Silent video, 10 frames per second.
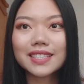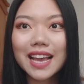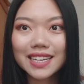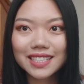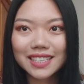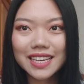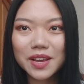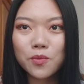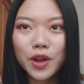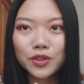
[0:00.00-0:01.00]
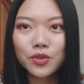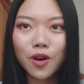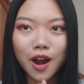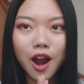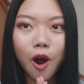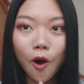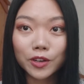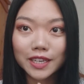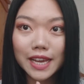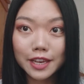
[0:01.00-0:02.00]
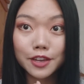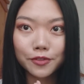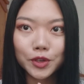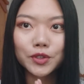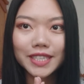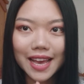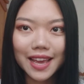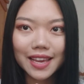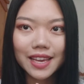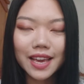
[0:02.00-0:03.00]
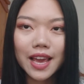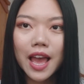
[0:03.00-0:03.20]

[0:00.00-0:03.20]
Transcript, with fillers: secondly, when you are on the interview day,